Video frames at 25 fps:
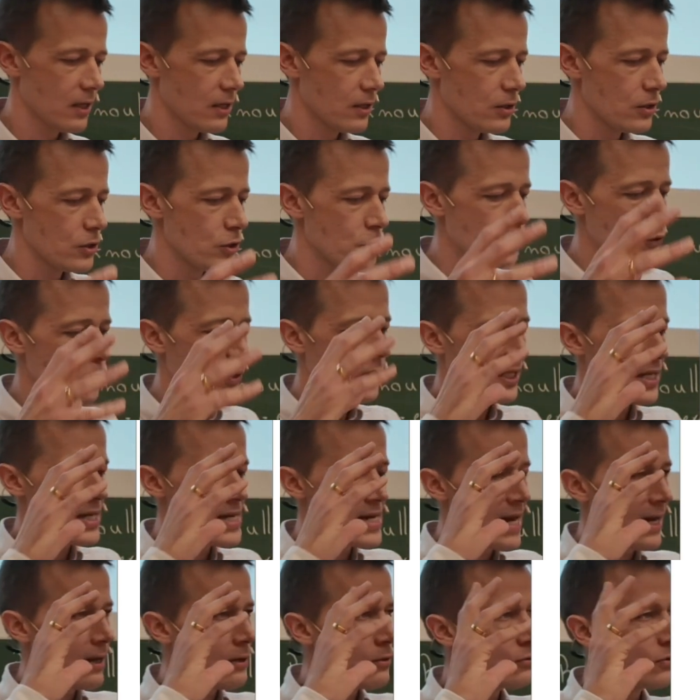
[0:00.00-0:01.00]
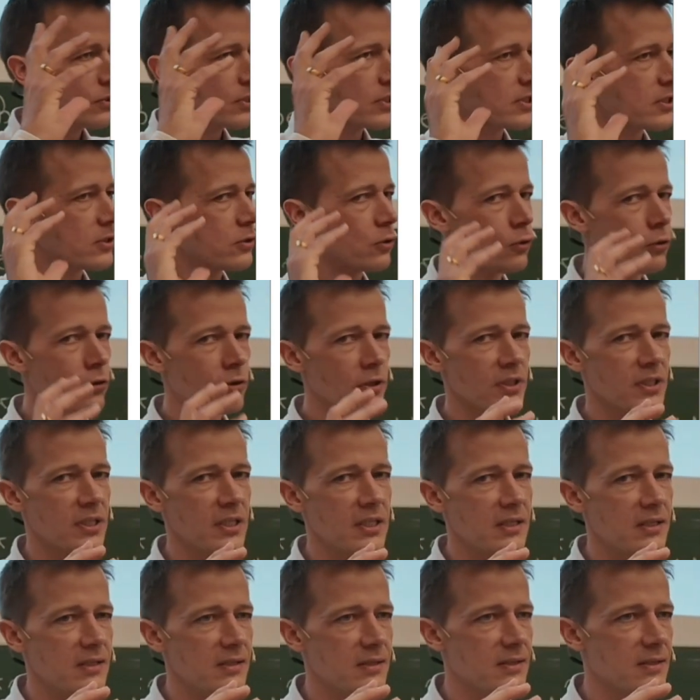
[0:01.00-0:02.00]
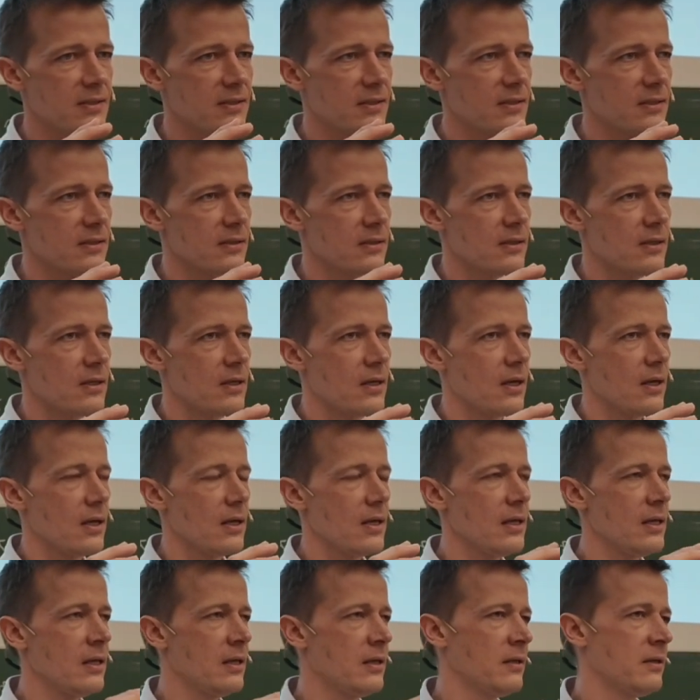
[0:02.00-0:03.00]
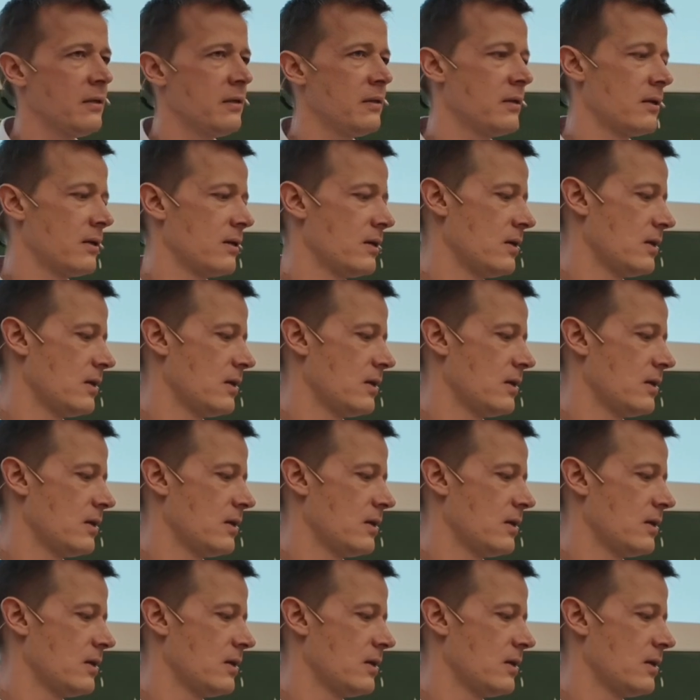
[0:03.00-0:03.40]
you can now store these in